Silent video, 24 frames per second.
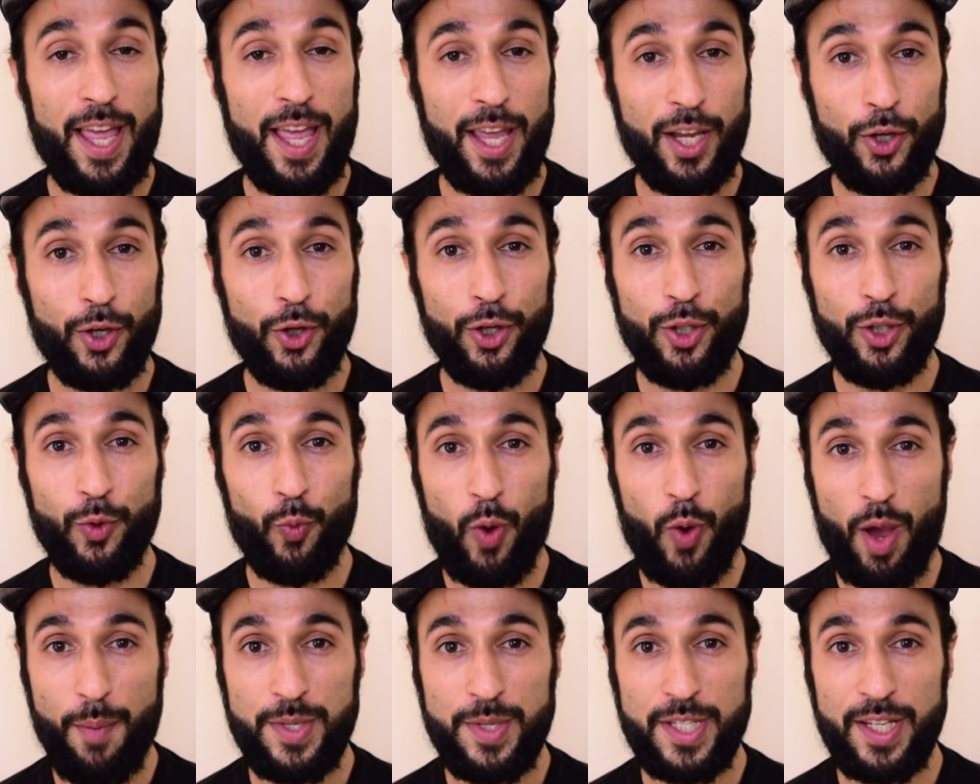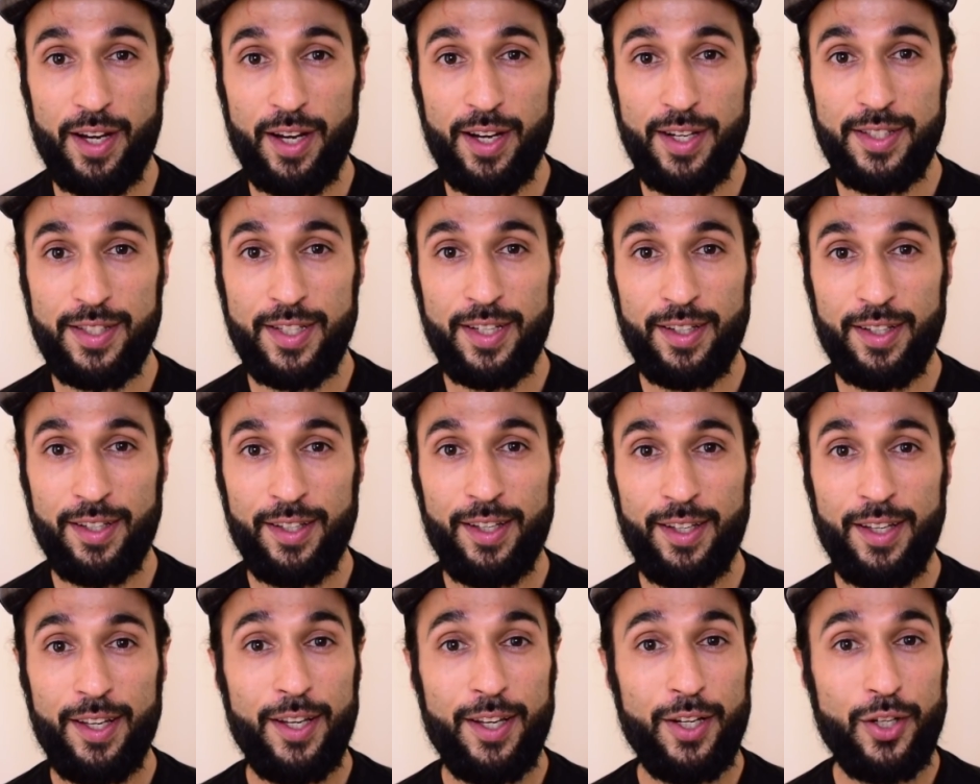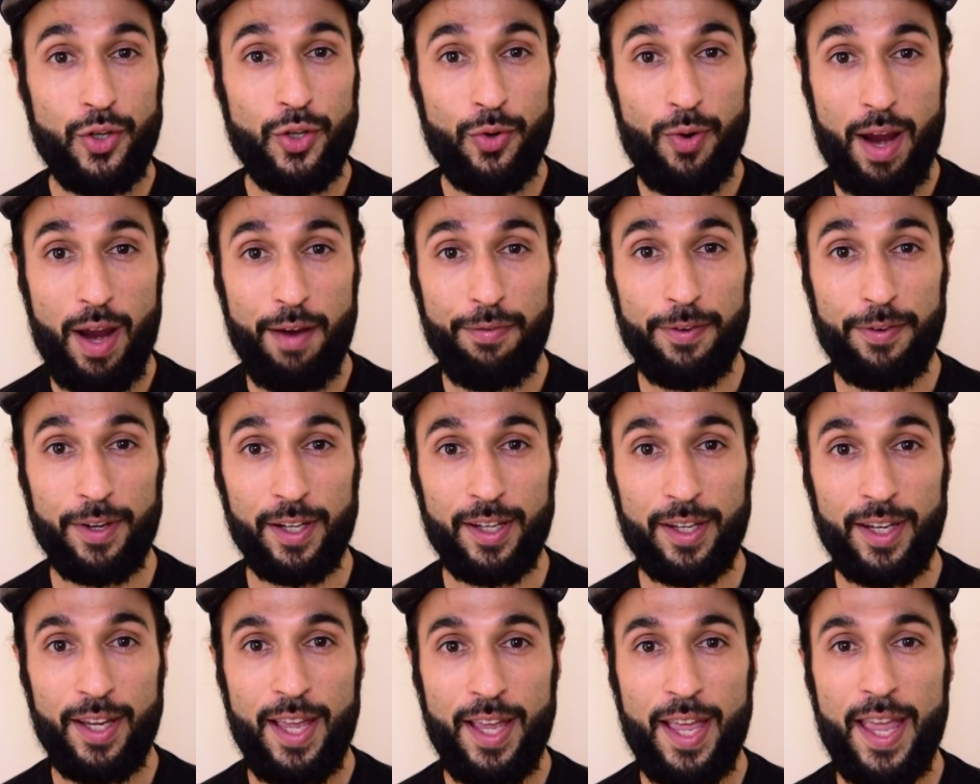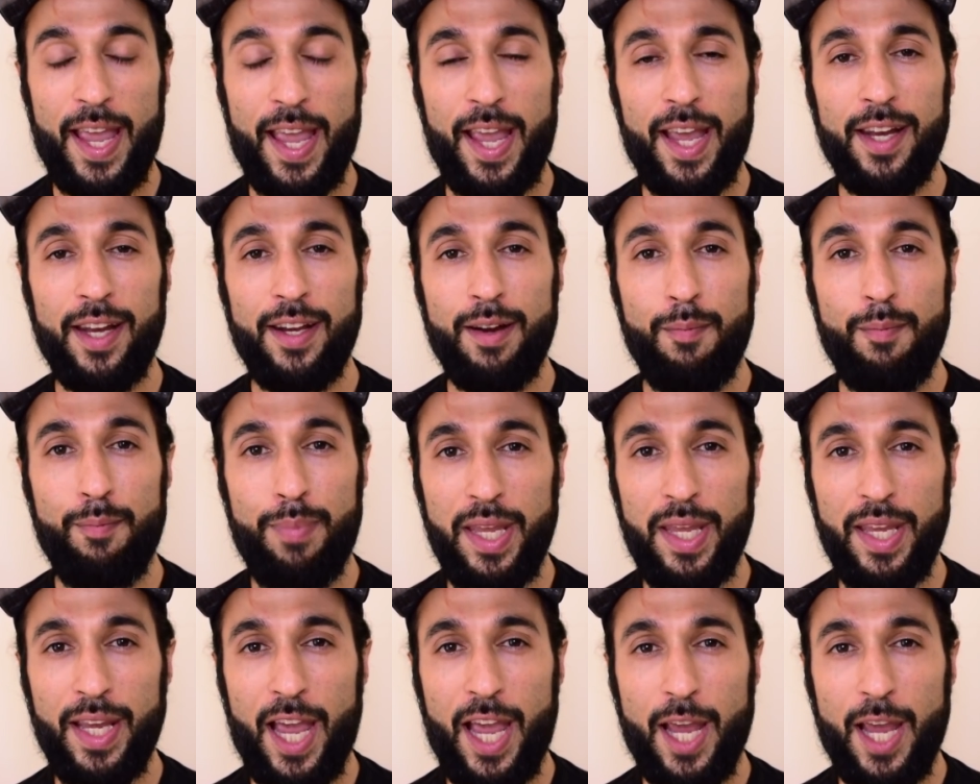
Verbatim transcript: a good website, traffic, and being